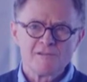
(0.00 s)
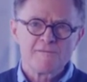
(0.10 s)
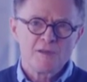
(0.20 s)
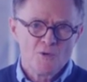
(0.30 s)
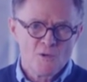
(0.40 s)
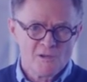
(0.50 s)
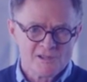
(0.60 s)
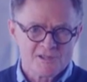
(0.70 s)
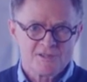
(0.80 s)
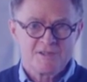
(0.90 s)

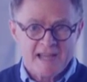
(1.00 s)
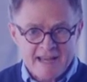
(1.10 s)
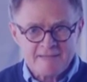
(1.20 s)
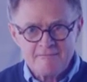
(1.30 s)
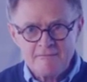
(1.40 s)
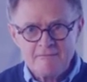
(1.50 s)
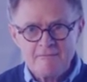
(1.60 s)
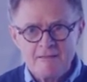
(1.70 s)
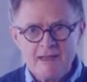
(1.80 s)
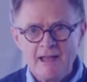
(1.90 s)
fuels, debt,
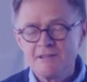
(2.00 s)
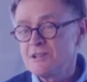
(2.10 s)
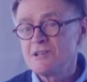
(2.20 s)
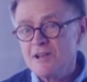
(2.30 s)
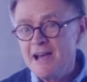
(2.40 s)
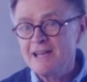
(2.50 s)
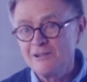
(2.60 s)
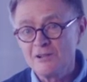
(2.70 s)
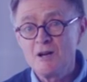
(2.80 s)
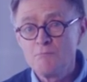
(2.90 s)
and
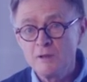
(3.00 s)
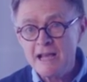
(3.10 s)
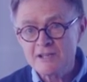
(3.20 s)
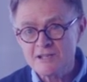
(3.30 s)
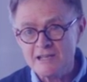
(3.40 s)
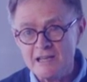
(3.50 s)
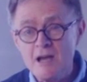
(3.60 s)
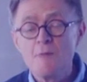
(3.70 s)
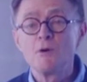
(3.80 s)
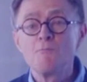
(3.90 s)
societal complexity
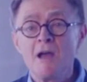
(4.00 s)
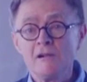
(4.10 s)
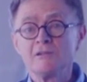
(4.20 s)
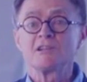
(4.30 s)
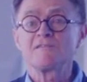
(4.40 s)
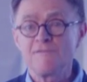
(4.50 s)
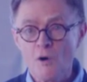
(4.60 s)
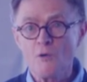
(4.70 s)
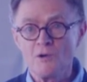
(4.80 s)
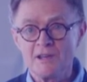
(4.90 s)
propelled us
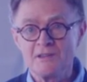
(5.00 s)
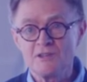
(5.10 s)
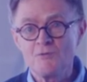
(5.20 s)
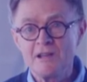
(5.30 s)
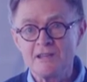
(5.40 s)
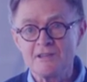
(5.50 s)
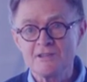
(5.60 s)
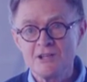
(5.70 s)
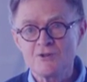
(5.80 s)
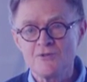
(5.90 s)
forward in the 20th
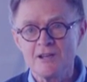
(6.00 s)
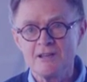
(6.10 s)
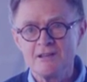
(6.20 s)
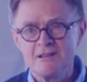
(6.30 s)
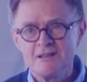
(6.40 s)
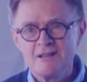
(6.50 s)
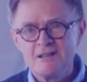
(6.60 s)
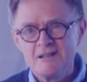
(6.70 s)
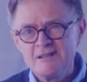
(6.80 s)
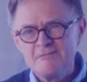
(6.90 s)
century.
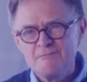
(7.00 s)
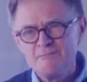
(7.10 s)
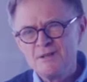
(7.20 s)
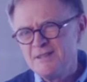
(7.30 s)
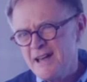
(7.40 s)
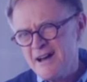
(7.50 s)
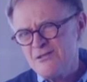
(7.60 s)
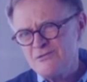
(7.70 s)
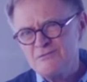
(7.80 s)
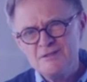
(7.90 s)
But
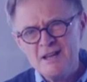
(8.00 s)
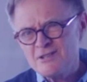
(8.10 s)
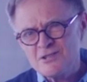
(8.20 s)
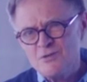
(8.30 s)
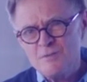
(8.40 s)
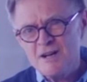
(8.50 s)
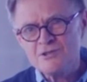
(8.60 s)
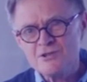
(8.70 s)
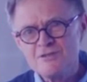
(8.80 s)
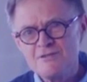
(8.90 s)
now, not so much.